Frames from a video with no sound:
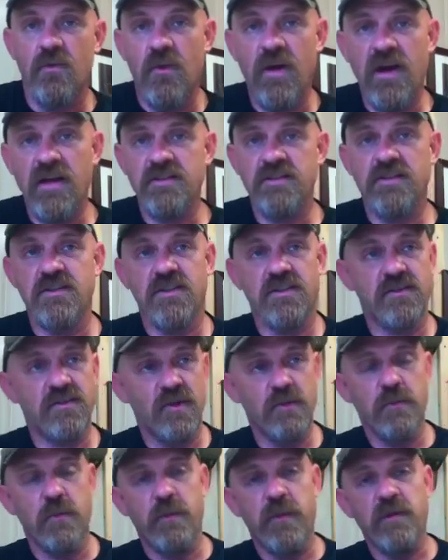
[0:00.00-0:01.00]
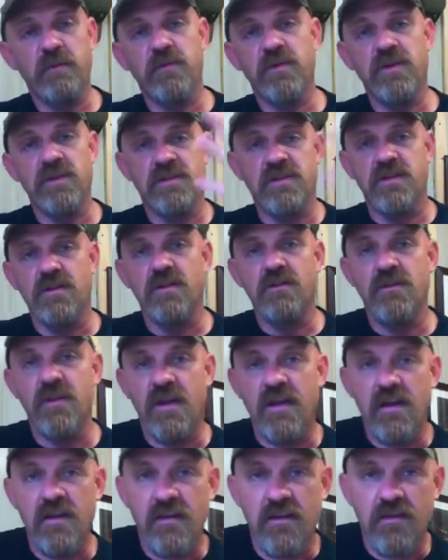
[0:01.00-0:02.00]
Why is it this group of people gets to do
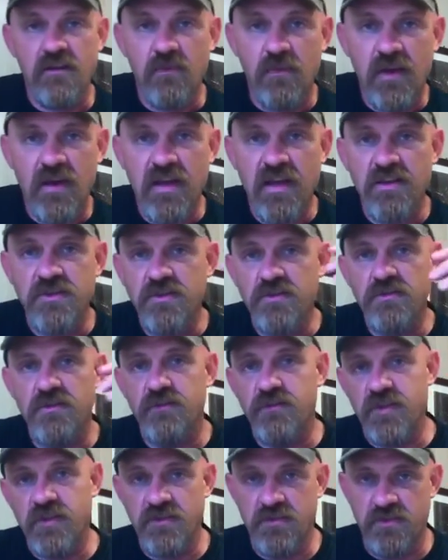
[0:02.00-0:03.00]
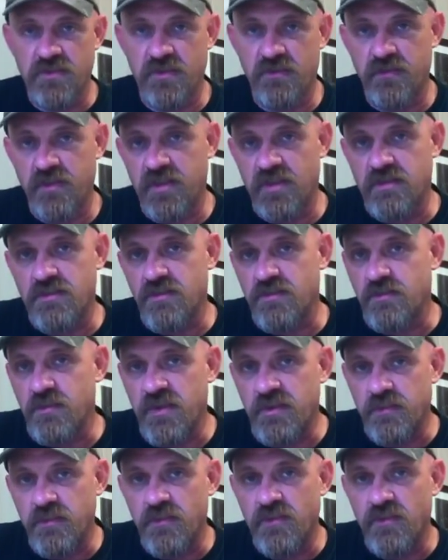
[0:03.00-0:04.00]
that? Why can't you defend yourself against those
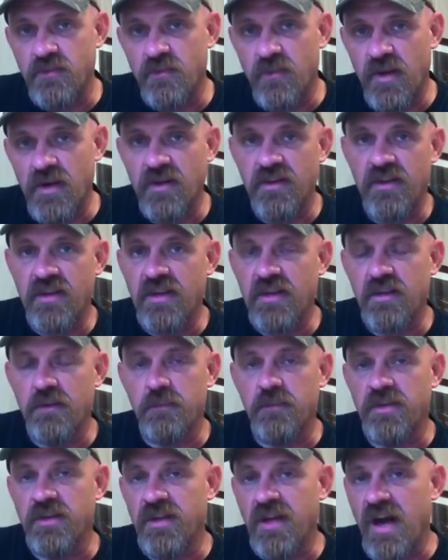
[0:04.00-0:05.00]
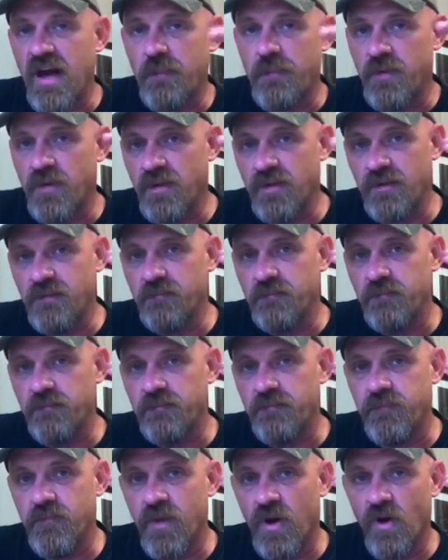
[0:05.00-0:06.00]
people? Why do they get a monopoly
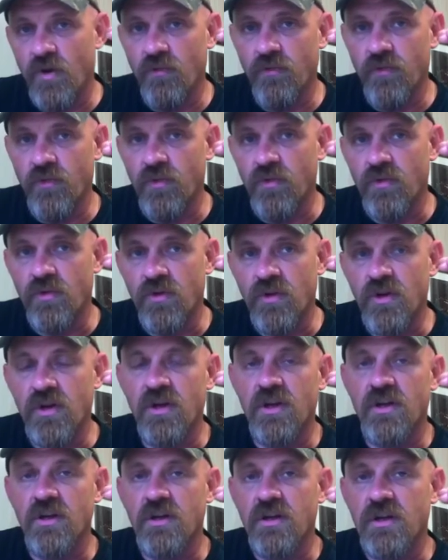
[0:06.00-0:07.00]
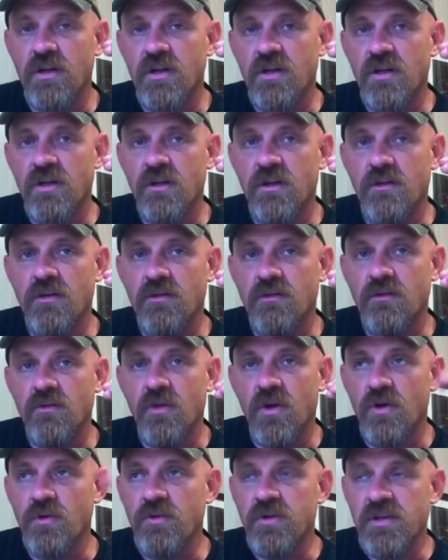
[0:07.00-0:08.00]
over
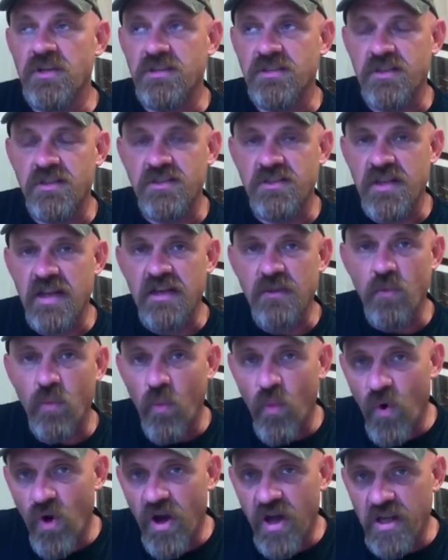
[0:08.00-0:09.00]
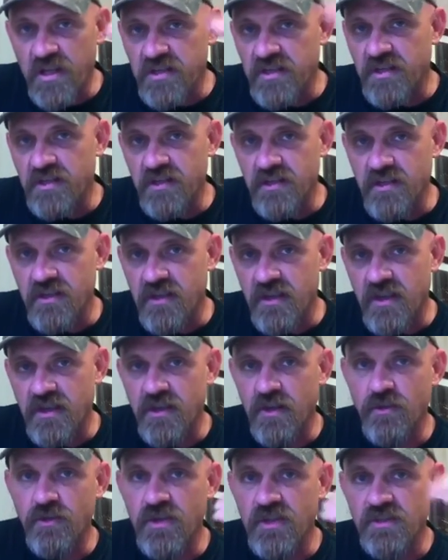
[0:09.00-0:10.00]
who gets to say what
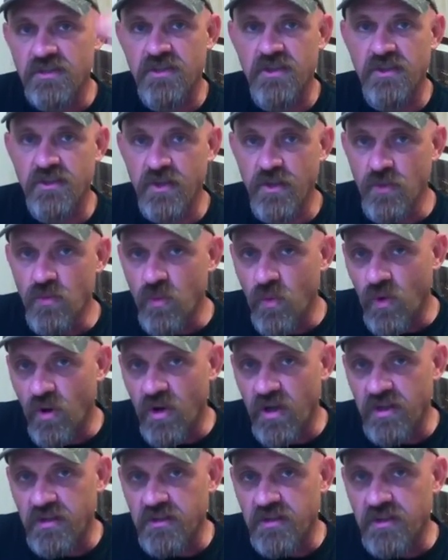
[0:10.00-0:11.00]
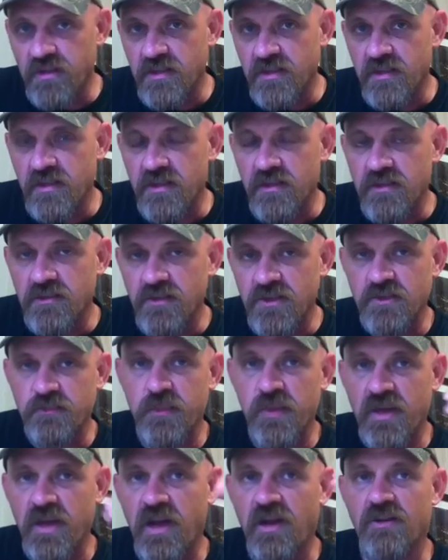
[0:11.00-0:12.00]
and who gets to do what just
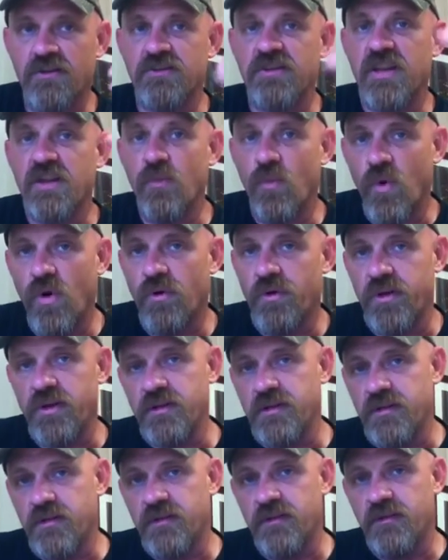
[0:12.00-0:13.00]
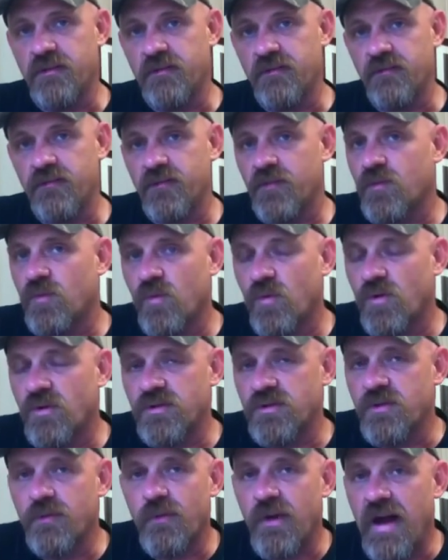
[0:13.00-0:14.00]
because they want it?
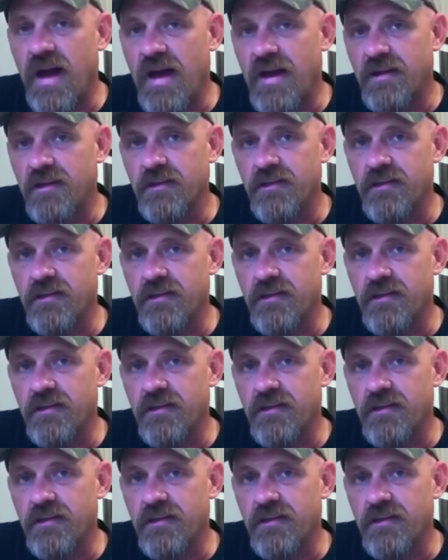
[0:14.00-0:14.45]
Where's the right?